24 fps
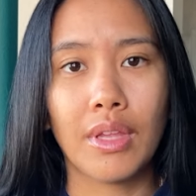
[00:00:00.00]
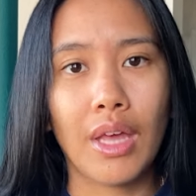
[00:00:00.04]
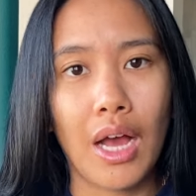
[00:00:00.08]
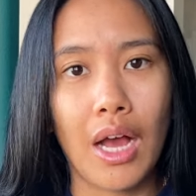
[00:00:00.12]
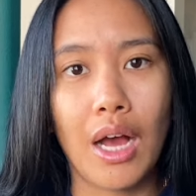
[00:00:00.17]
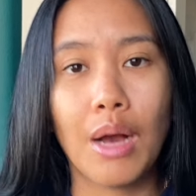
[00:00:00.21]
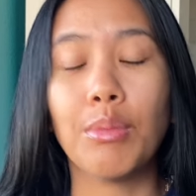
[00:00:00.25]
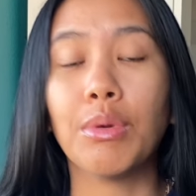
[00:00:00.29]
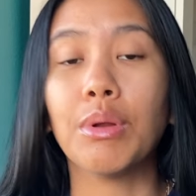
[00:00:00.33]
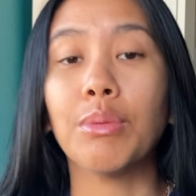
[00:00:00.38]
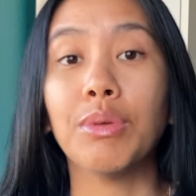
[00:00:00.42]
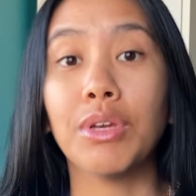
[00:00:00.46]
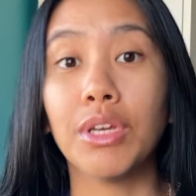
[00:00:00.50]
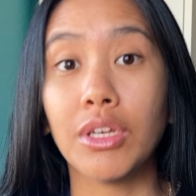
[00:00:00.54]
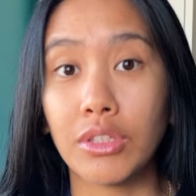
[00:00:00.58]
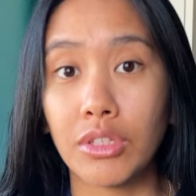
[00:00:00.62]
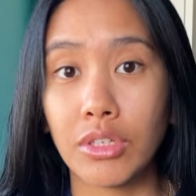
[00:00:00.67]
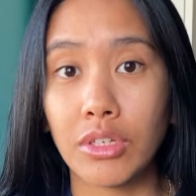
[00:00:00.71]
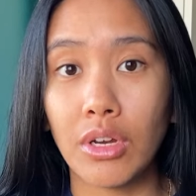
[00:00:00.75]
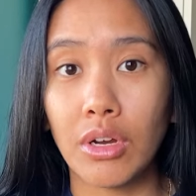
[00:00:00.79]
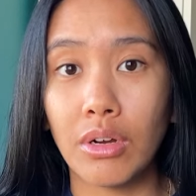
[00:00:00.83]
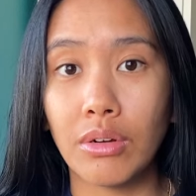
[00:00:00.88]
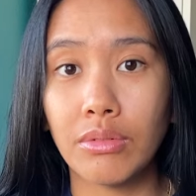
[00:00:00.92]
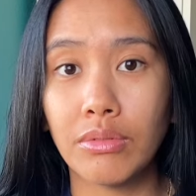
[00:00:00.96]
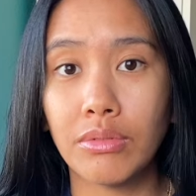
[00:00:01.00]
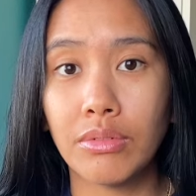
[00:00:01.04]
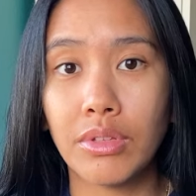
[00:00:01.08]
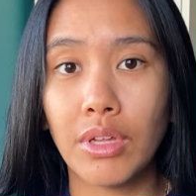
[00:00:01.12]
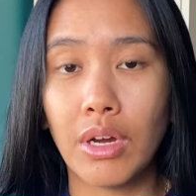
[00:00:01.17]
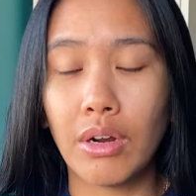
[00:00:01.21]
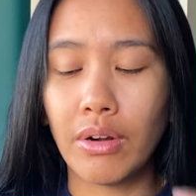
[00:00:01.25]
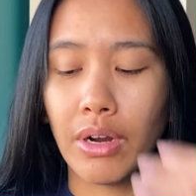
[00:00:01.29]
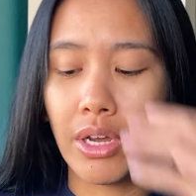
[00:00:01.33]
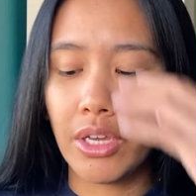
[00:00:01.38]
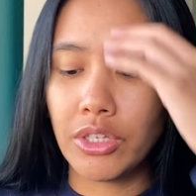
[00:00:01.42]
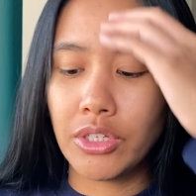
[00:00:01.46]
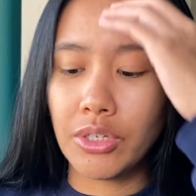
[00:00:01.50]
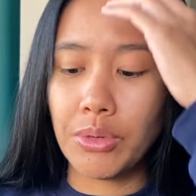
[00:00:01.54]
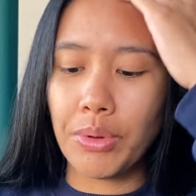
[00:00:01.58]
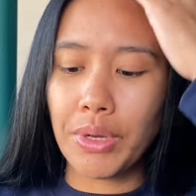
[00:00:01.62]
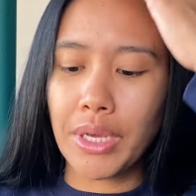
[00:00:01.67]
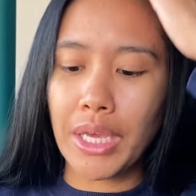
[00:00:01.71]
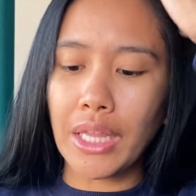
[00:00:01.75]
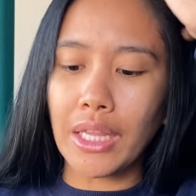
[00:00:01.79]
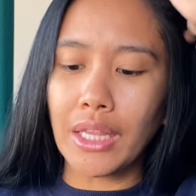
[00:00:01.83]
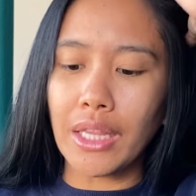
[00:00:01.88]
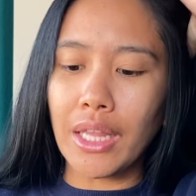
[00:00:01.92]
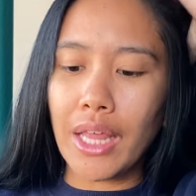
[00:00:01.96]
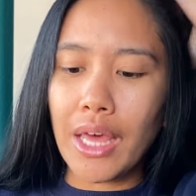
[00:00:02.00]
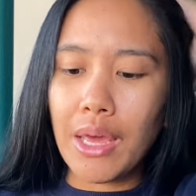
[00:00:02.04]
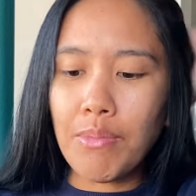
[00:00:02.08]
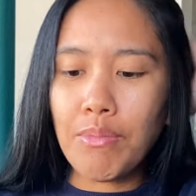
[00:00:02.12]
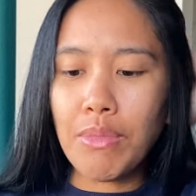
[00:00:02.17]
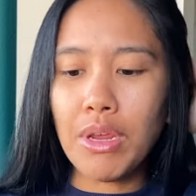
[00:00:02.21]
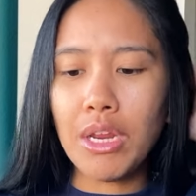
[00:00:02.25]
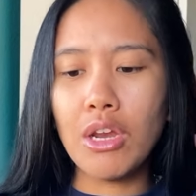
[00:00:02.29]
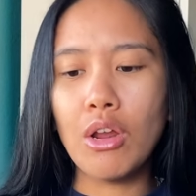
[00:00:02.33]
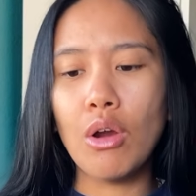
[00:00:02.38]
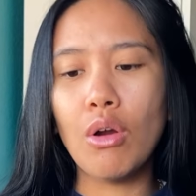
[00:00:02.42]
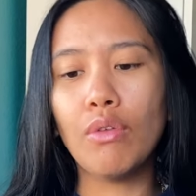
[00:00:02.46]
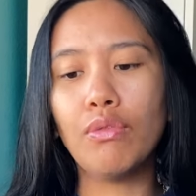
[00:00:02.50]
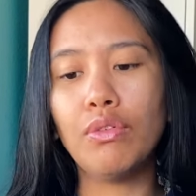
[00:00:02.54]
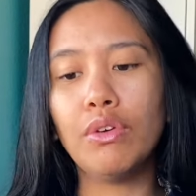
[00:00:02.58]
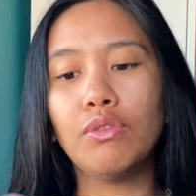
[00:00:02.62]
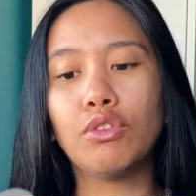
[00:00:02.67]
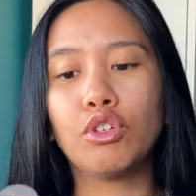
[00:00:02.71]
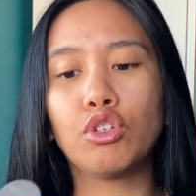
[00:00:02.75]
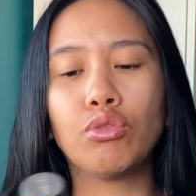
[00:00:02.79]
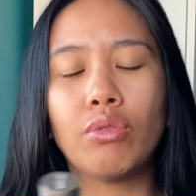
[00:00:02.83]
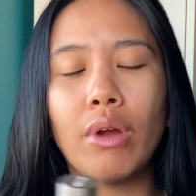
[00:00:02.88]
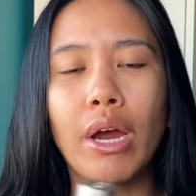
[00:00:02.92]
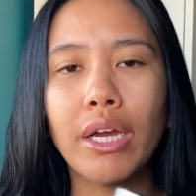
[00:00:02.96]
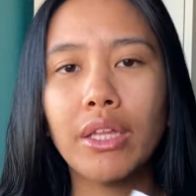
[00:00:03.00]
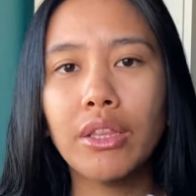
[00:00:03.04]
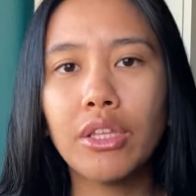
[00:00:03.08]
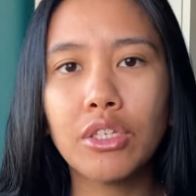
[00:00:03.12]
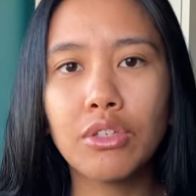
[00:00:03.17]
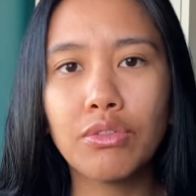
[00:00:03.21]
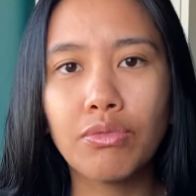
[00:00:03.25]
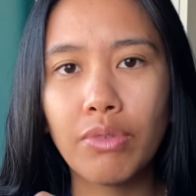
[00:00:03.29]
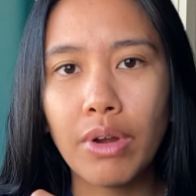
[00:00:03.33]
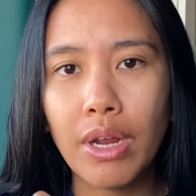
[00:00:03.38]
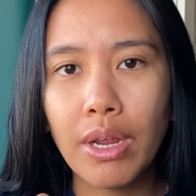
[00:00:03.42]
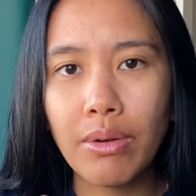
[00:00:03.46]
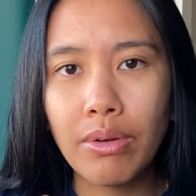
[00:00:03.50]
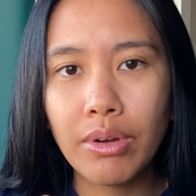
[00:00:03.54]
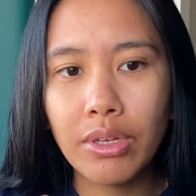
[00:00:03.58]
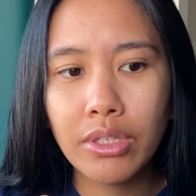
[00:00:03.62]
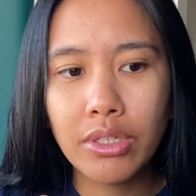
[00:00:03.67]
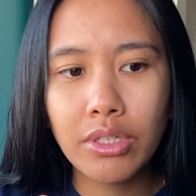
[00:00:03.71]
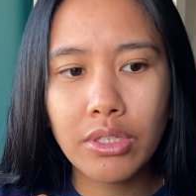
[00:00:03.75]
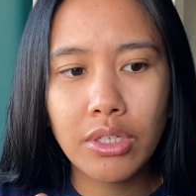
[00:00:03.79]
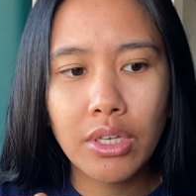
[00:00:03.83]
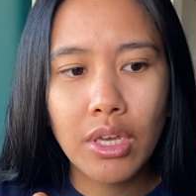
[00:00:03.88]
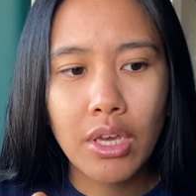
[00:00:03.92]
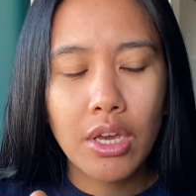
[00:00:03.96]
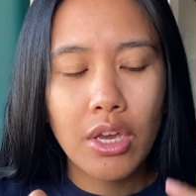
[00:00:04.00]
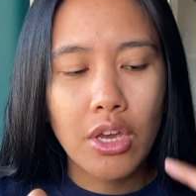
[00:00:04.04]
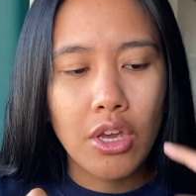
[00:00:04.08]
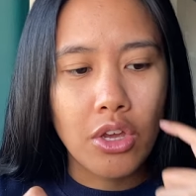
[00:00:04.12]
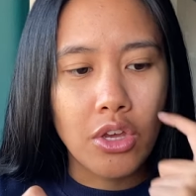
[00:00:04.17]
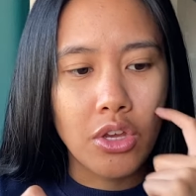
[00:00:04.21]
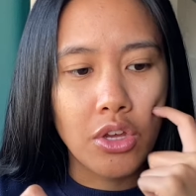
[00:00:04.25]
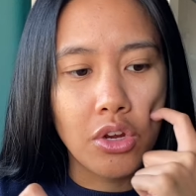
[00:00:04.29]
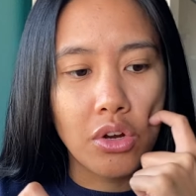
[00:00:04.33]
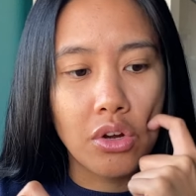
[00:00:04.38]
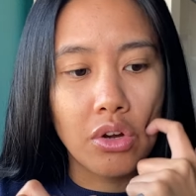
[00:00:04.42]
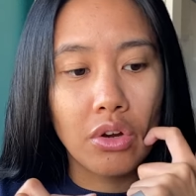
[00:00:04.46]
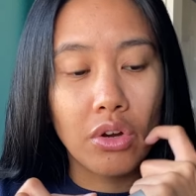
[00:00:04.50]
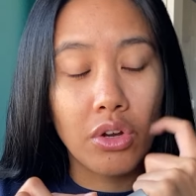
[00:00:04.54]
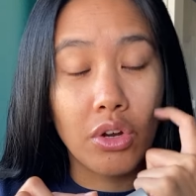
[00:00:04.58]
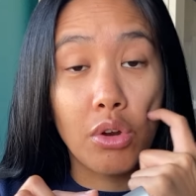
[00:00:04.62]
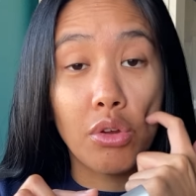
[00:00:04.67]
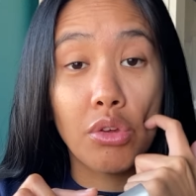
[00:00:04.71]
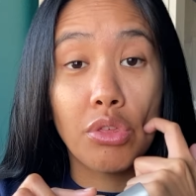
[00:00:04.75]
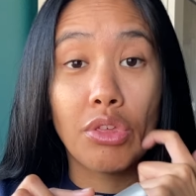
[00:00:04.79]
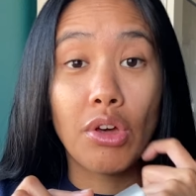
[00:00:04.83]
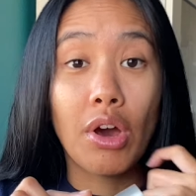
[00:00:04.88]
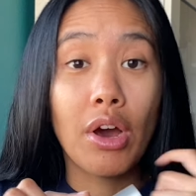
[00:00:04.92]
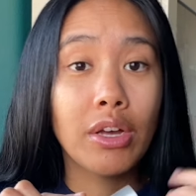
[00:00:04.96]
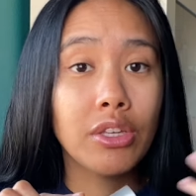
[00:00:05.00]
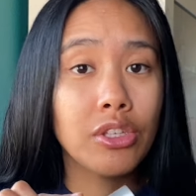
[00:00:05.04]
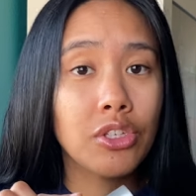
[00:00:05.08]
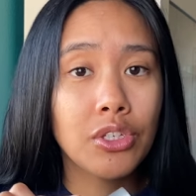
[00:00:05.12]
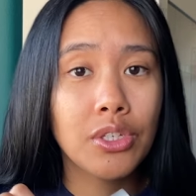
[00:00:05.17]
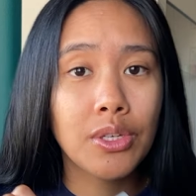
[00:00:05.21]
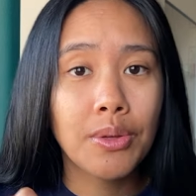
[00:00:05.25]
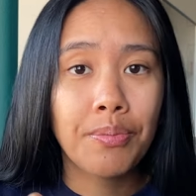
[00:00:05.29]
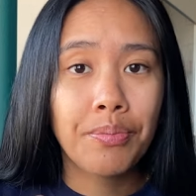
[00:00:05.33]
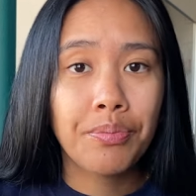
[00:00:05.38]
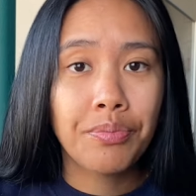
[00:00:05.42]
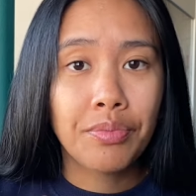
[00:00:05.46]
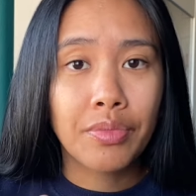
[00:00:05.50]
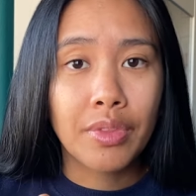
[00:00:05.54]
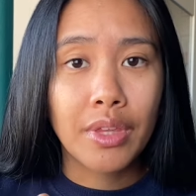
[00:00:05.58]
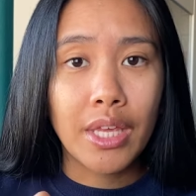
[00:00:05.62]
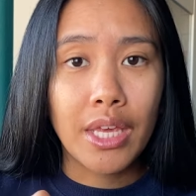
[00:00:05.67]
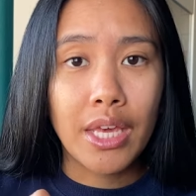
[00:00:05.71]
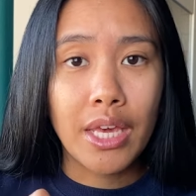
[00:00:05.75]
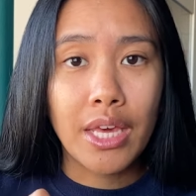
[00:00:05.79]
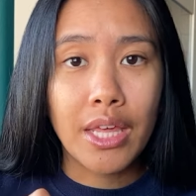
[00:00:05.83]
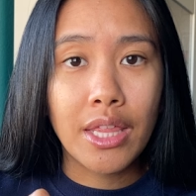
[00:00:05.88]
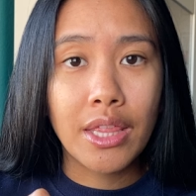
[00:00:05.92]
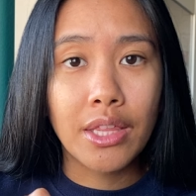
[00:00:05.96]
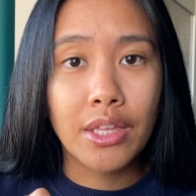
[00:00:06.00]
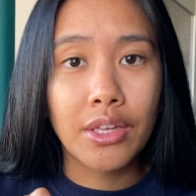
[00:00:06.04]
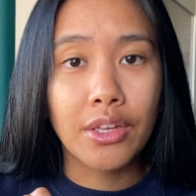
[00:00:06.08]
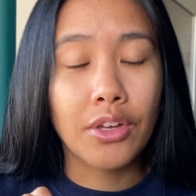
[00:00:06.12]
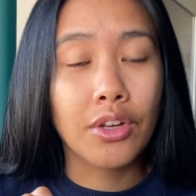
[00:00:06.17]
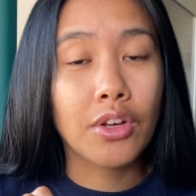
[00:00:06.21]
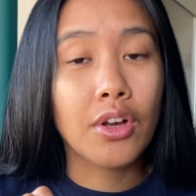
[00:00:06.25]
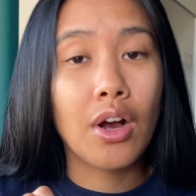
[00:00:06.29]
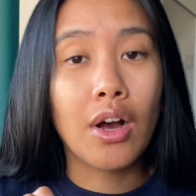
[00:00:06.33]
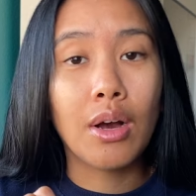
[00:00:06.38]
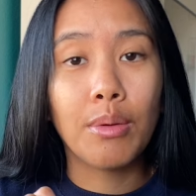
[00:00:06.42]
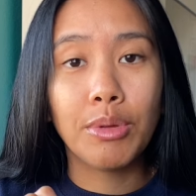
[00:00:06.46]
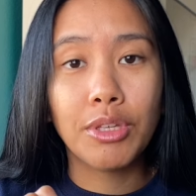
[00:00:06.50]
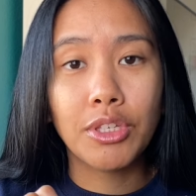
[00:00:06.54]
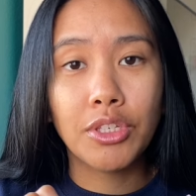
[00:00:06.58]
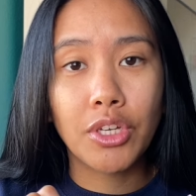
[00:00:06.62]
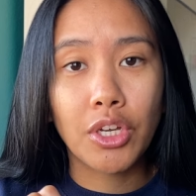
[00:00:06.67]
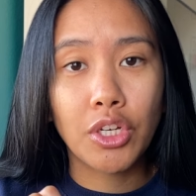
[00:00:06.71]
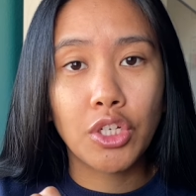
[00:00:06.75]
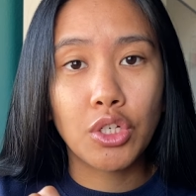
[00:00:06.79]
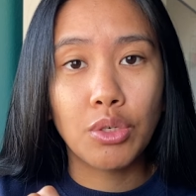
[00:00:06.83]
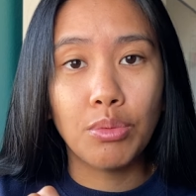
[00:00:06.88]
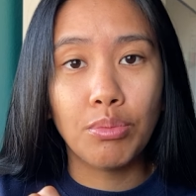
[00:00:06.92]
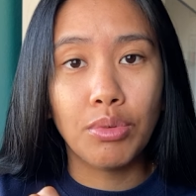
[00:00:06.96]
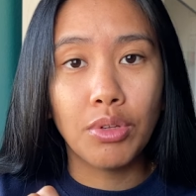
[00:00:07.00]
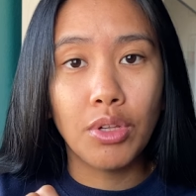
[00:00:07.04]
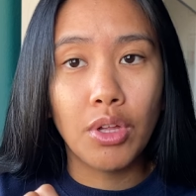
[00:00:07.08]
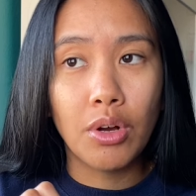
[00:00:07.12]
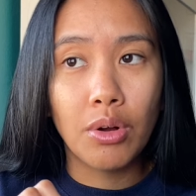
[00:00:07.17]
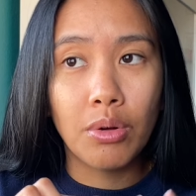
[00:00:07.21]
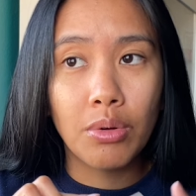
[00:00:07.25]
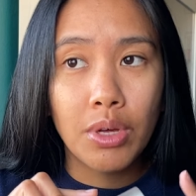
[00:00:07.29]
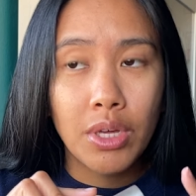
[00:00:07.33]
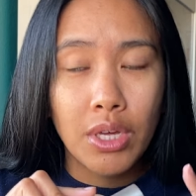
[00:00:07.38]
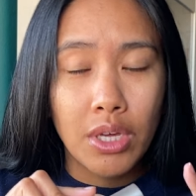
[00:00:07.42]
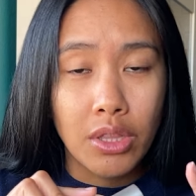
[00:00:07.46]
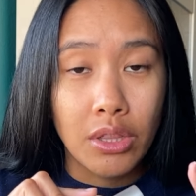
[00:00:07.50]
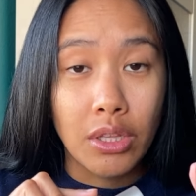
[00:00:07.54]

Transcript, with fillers: I'm gonna be good to go. All right. So again, let me know if you've tried this fragrance, your your thoughts in the comment section below.